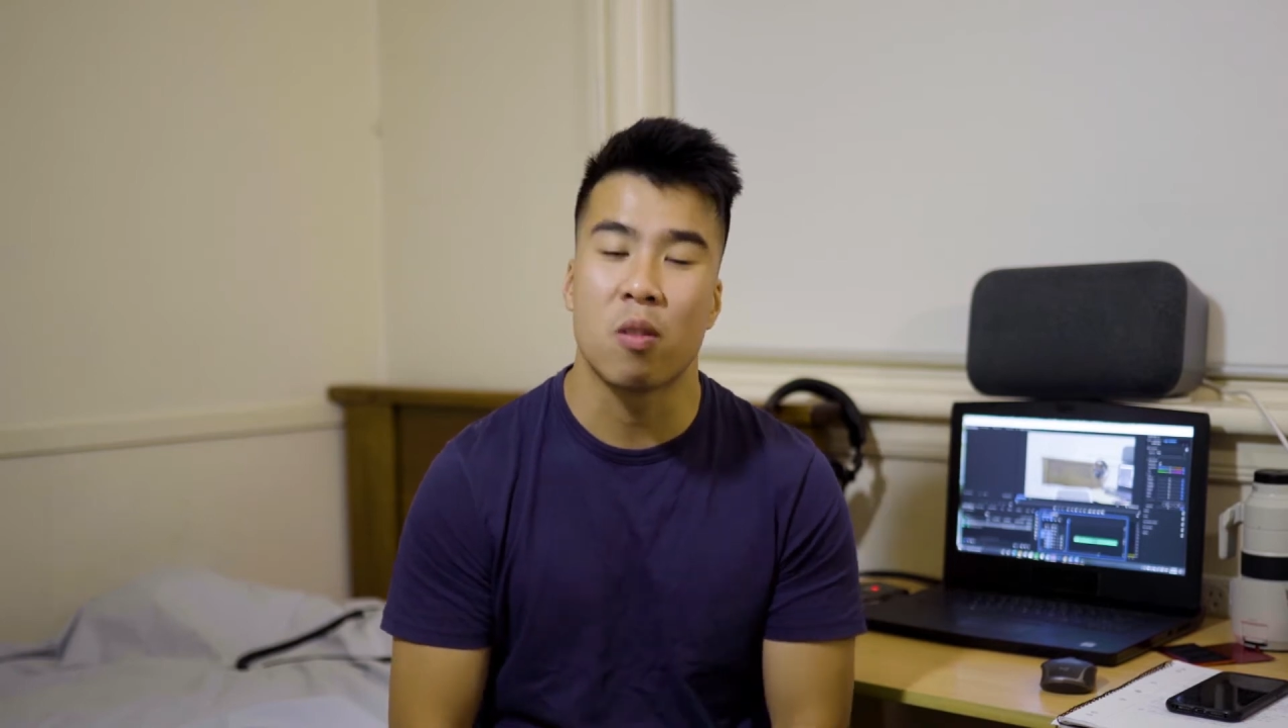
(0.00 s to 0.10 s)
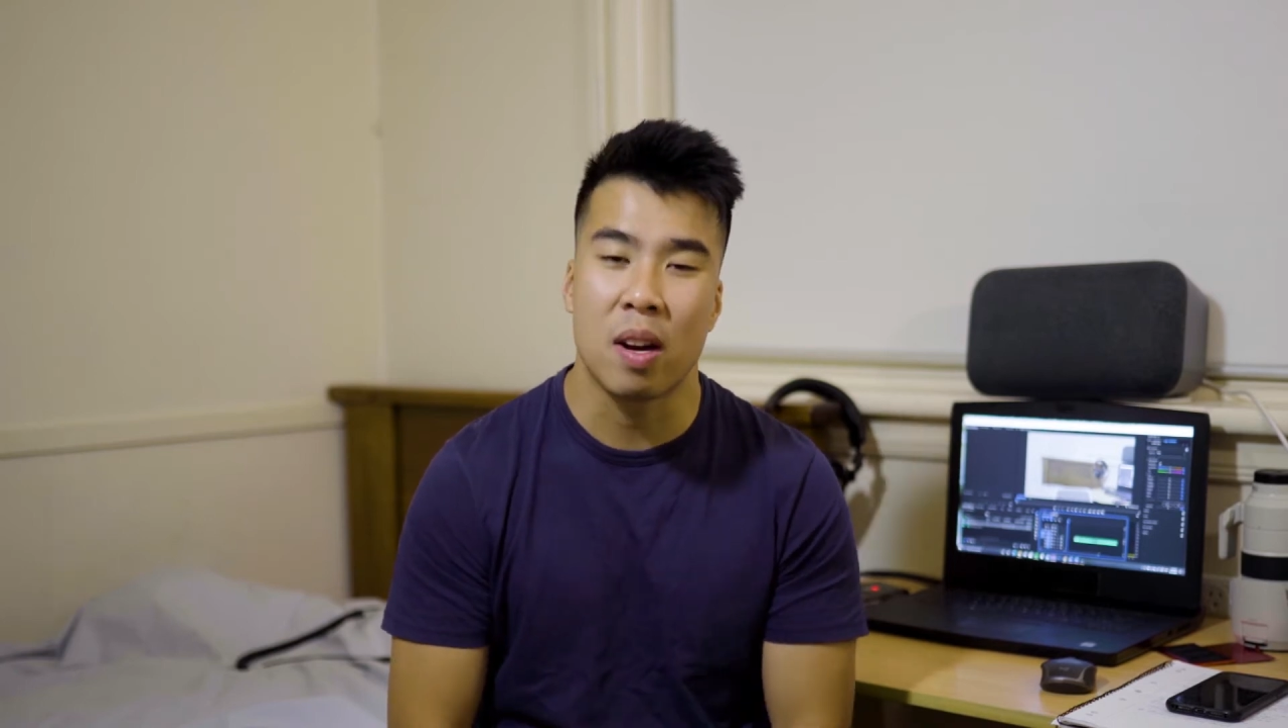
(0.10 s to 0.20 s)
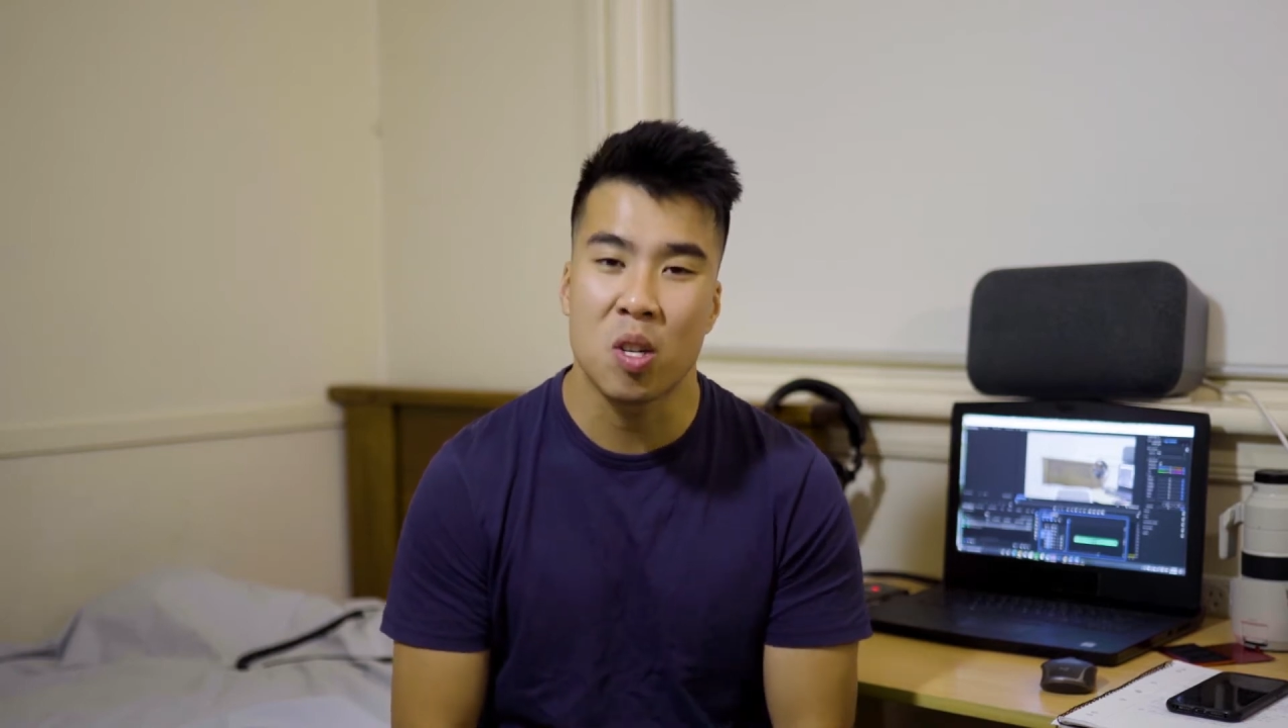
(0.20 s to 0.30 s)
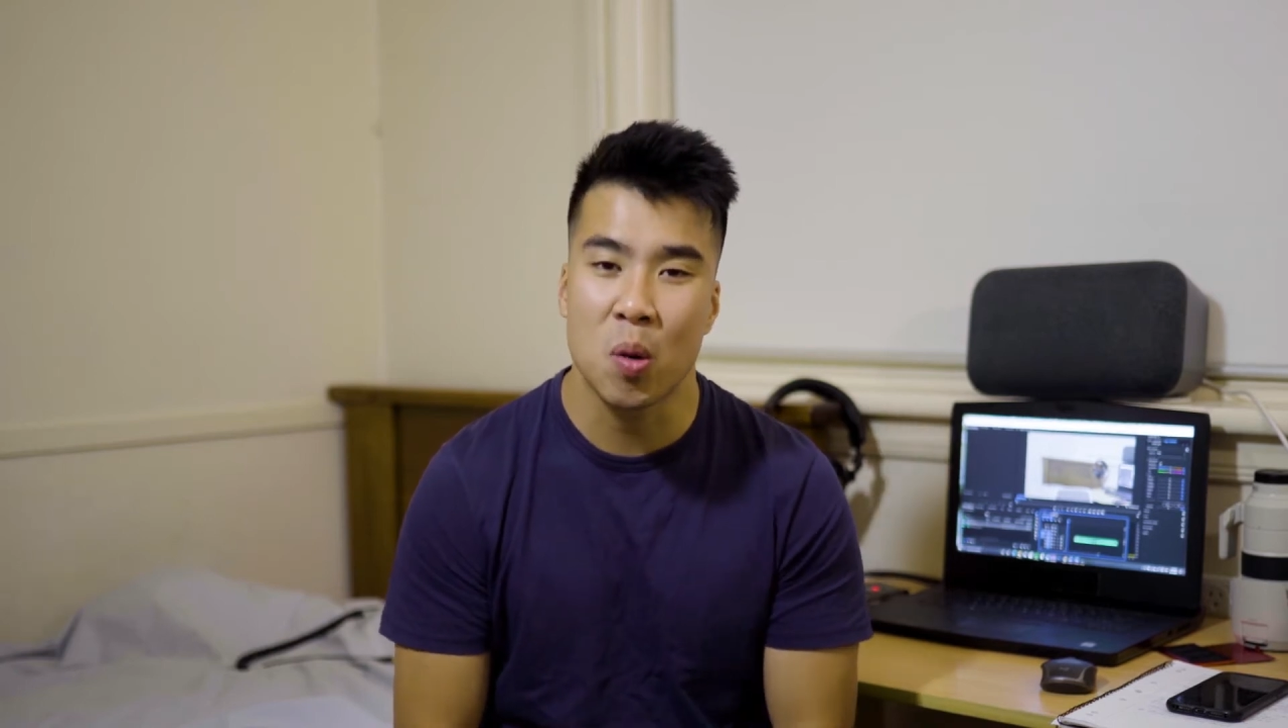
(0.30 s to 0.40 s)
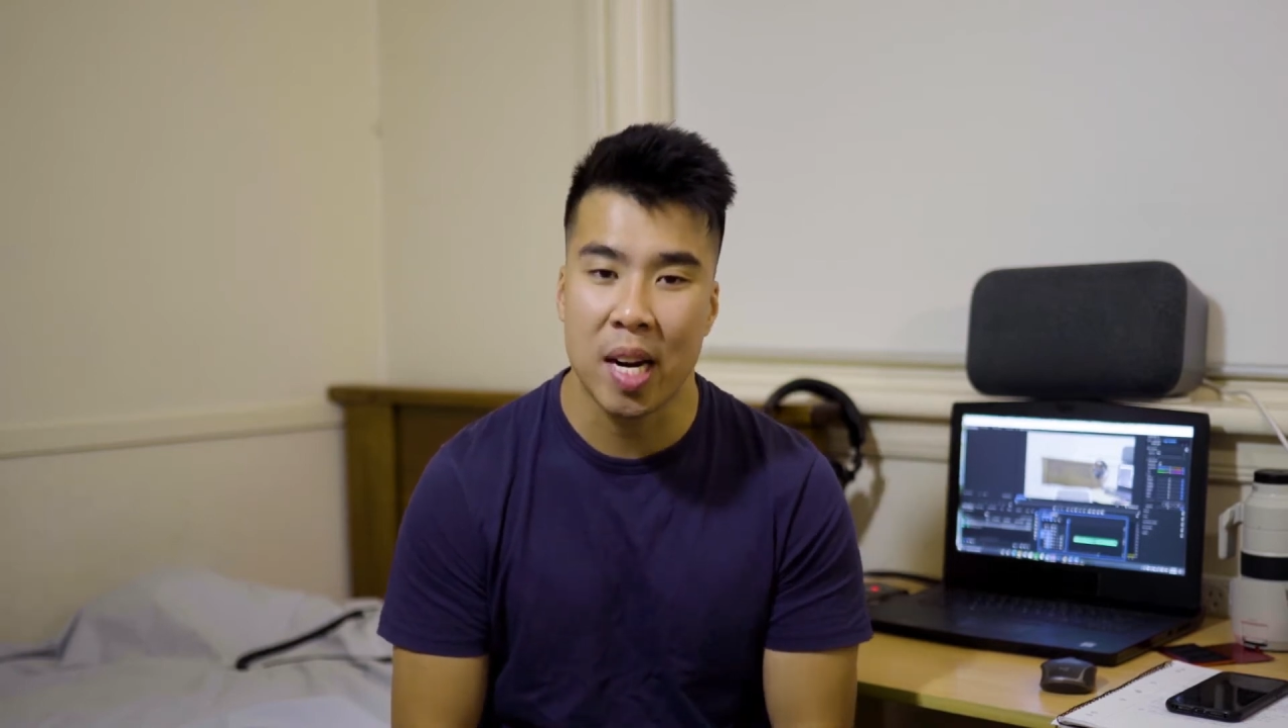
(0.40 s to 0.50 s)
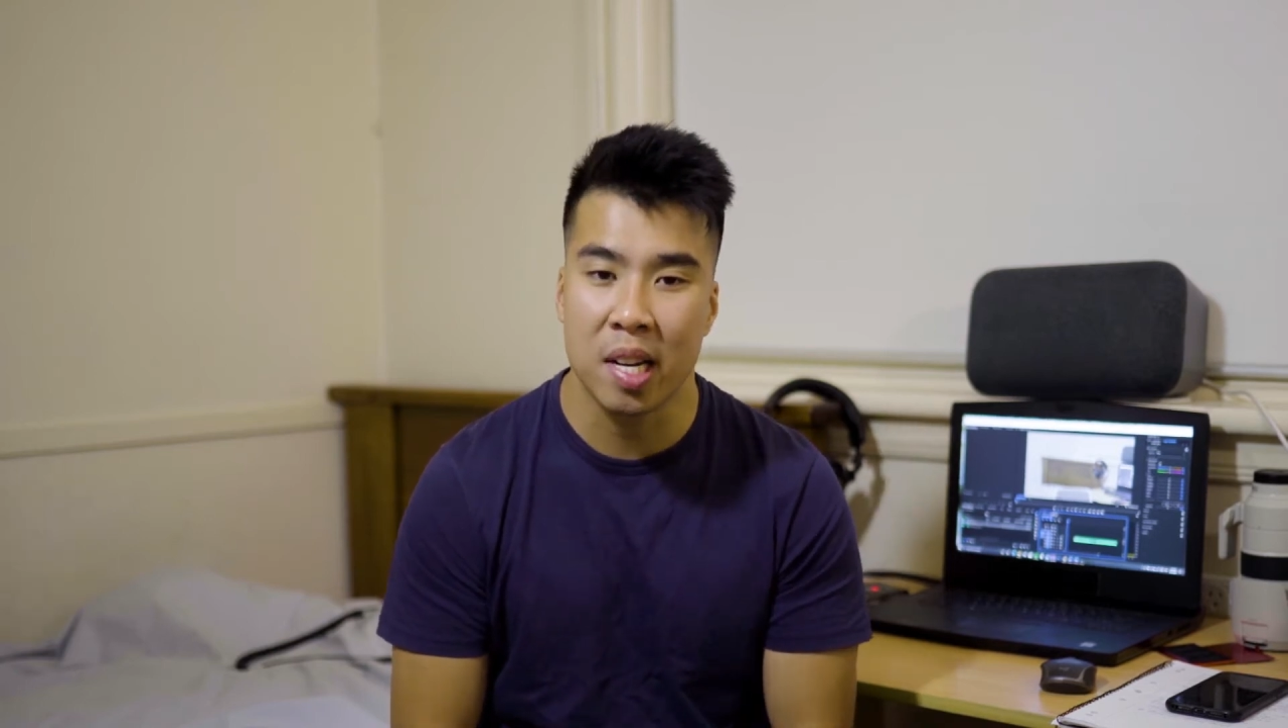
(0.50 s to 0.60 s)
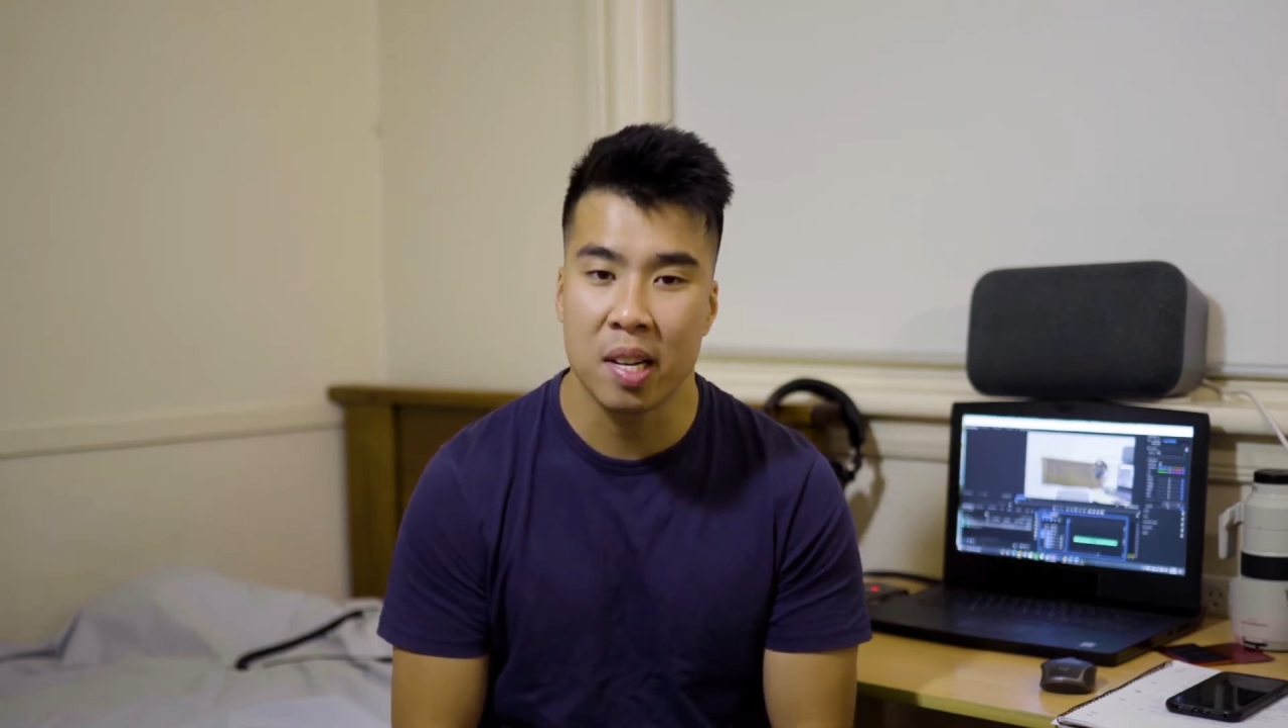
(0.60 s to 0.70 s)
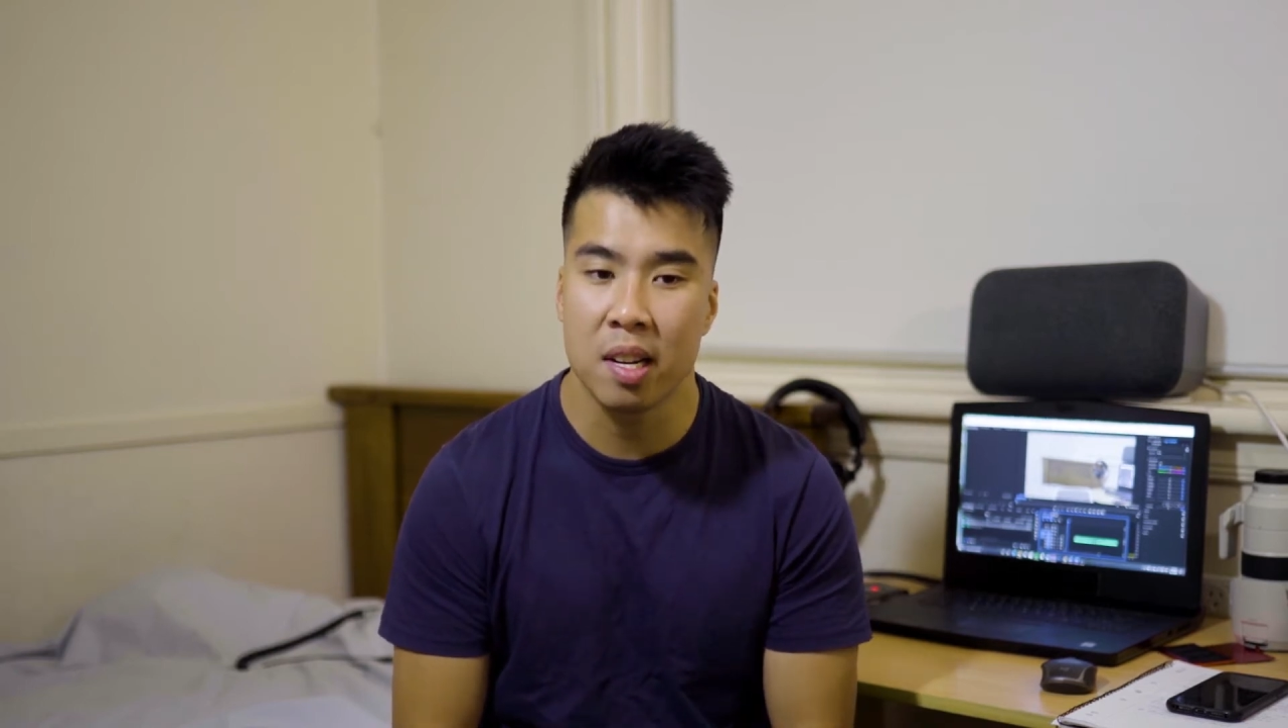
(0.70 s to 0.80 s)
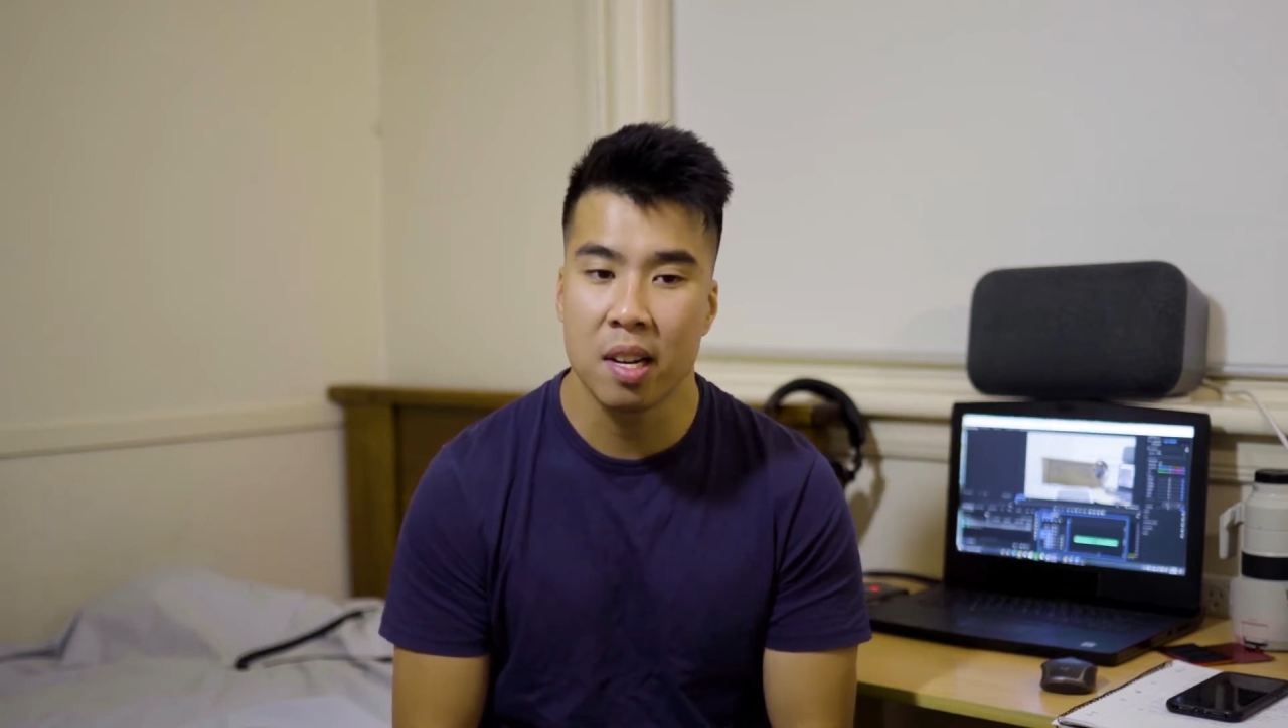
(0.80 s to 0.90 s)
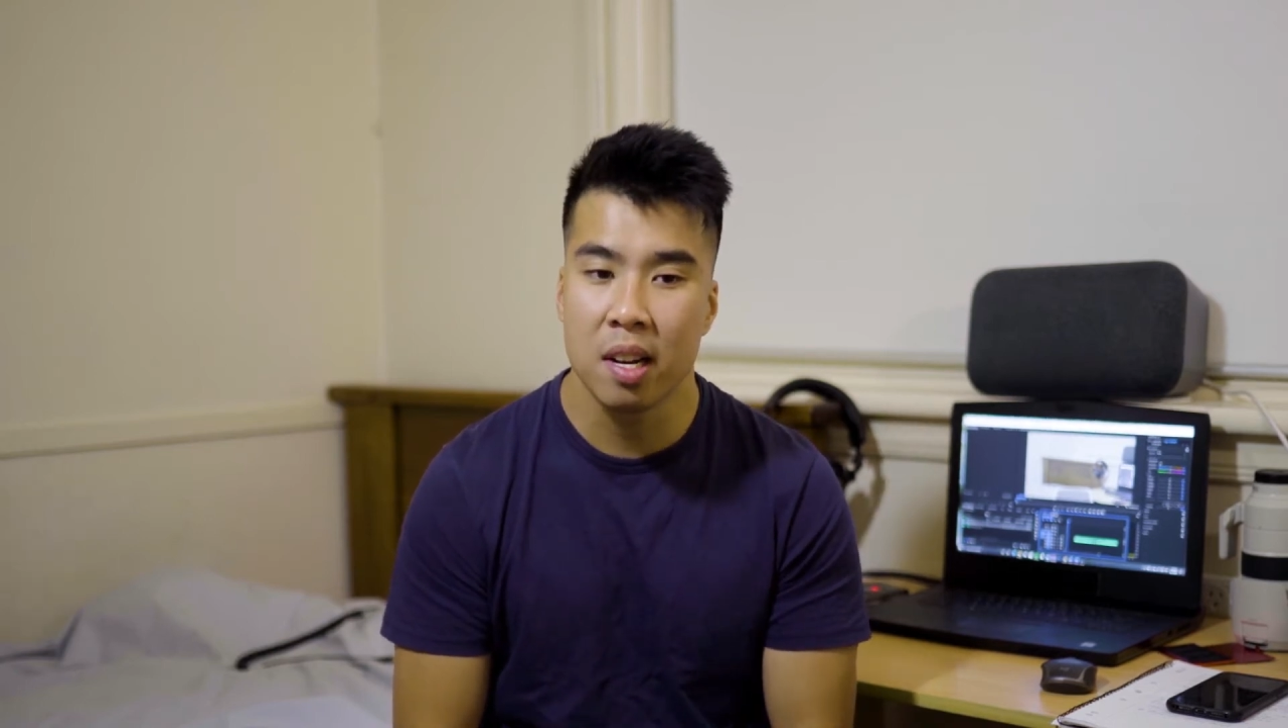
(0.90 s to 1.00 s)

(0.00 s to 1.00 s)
graduated.